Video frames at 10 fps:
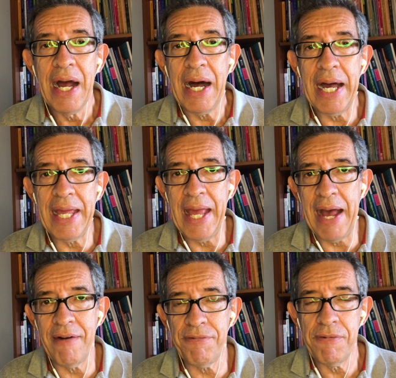I
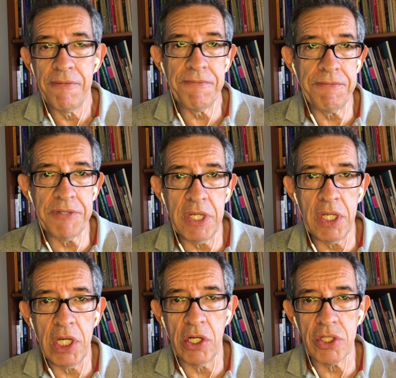have 15
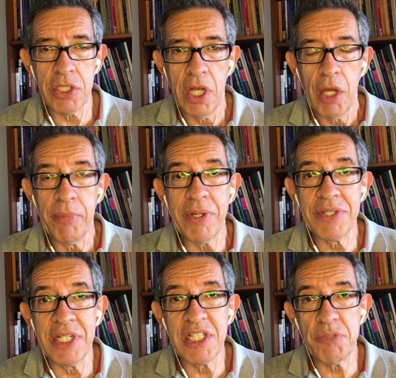years. Because
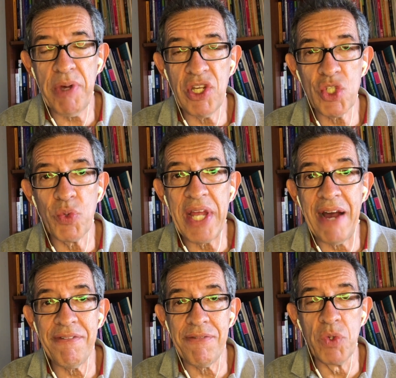in Spanish, we
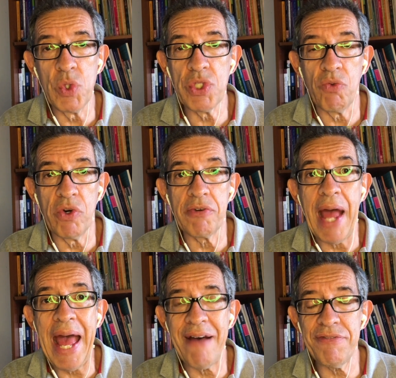use the word
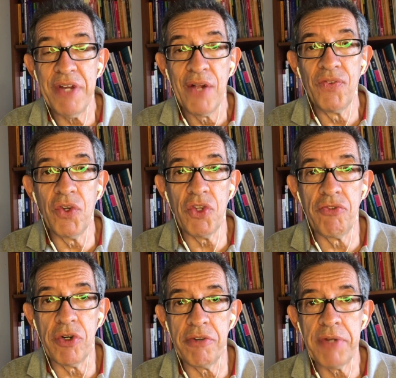have, not the
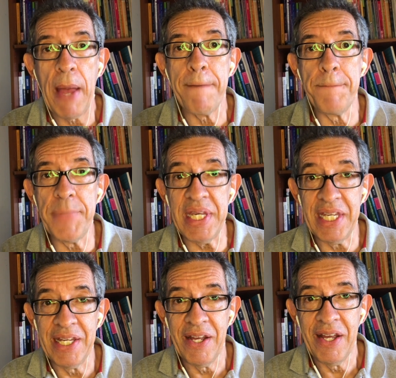verb be.
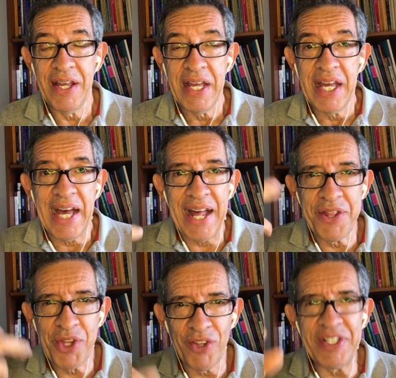
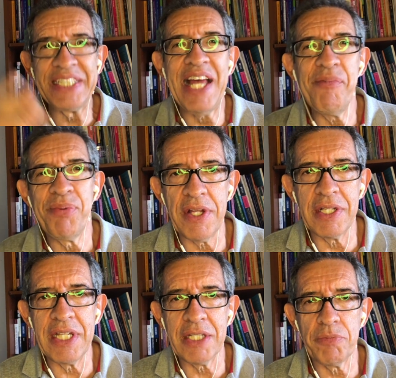Another example,
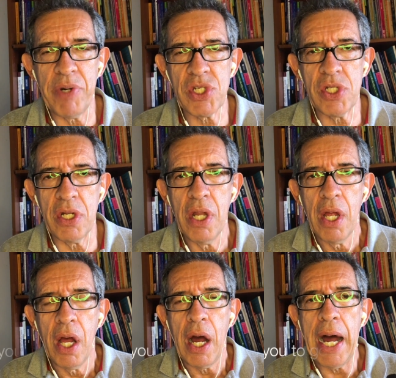the expression,
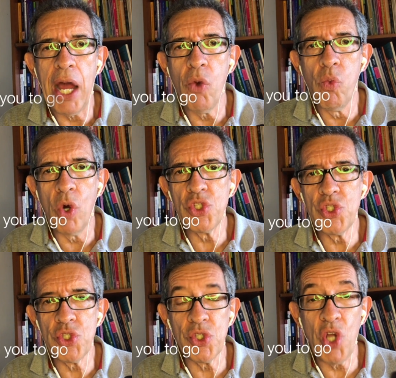I want you
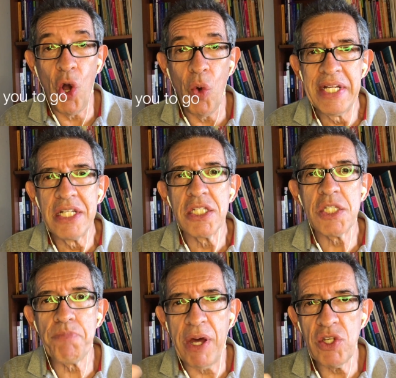to go.
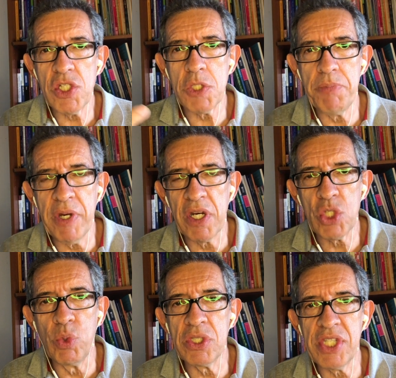Spanish speakers
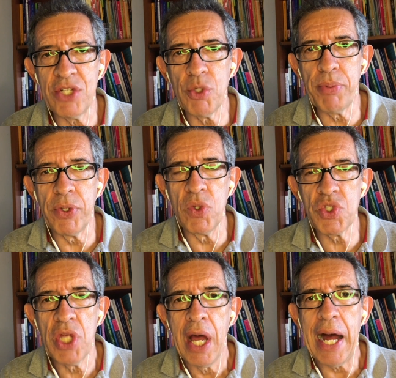will tend to
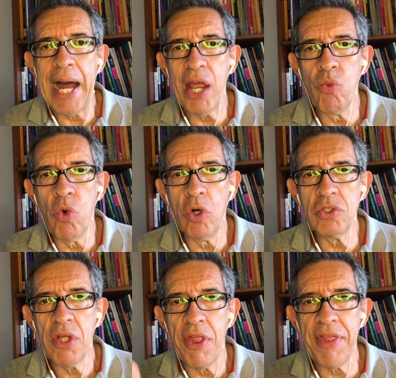produce, I
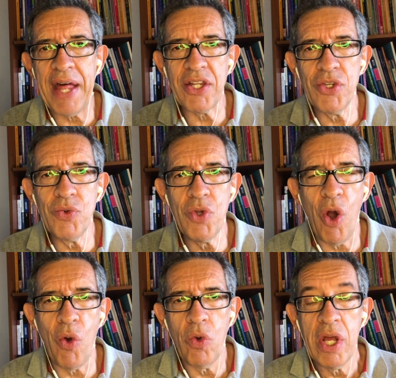want that you
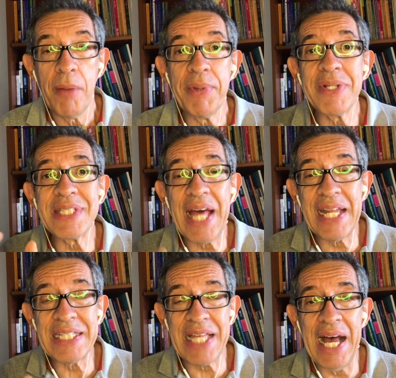go, because that
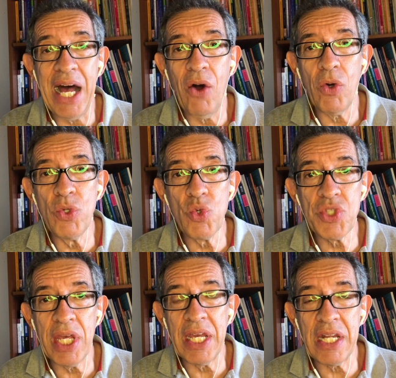is how you
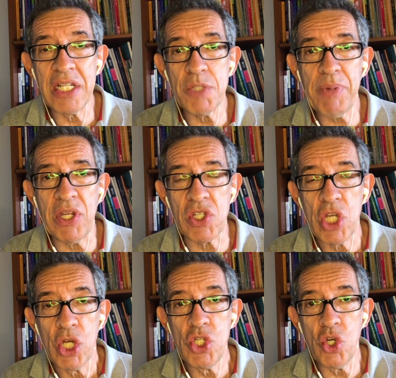say it in Spanish.
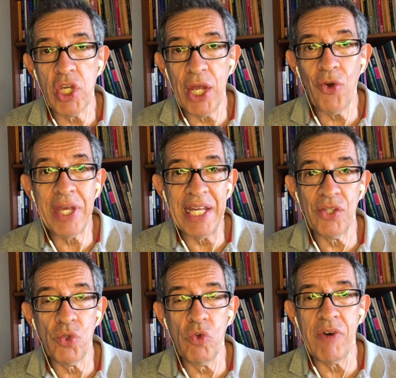Yo quiero que
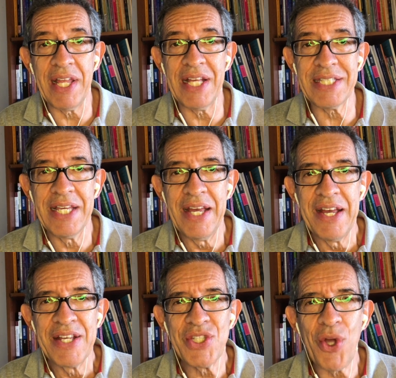tú vayas.
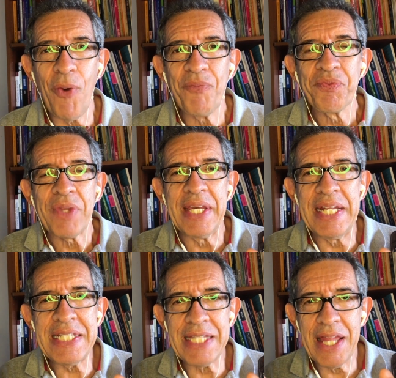So it
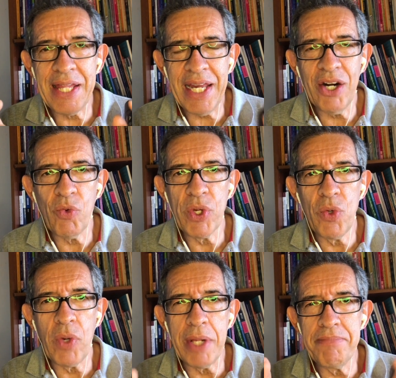is there where
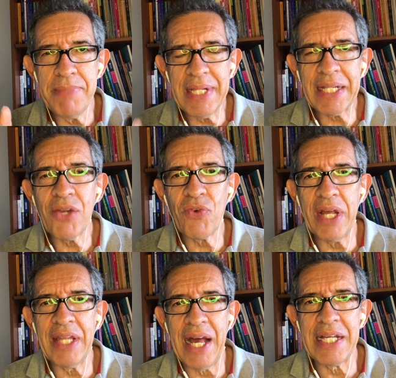you immediately
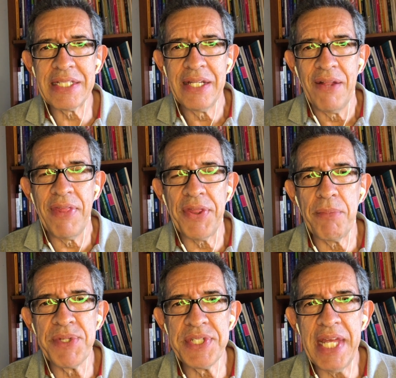realize that the
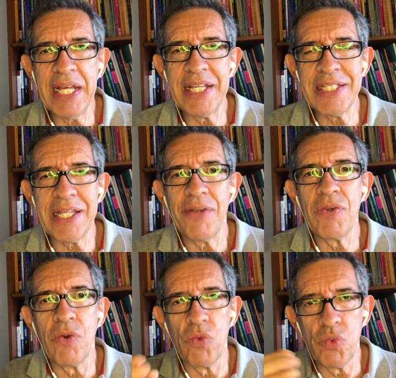mistake is
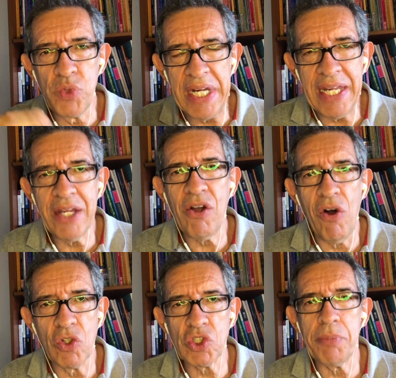really
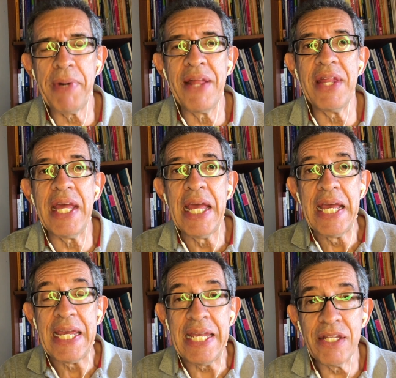caused by the
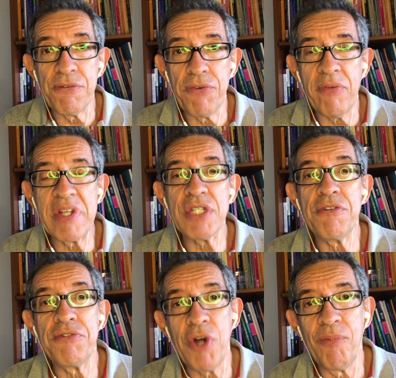interference
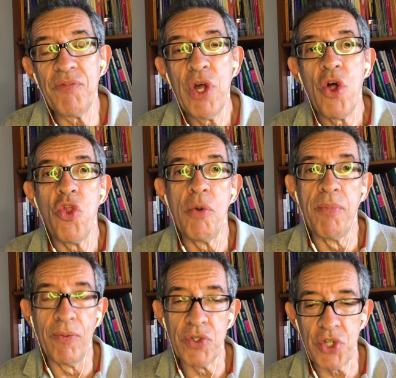from the
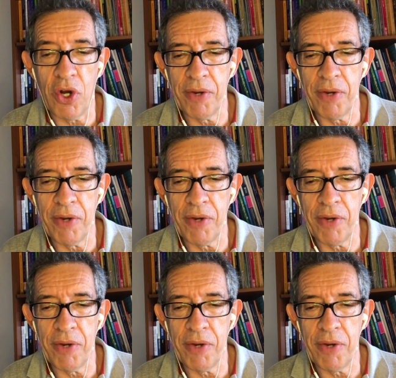mother tongue.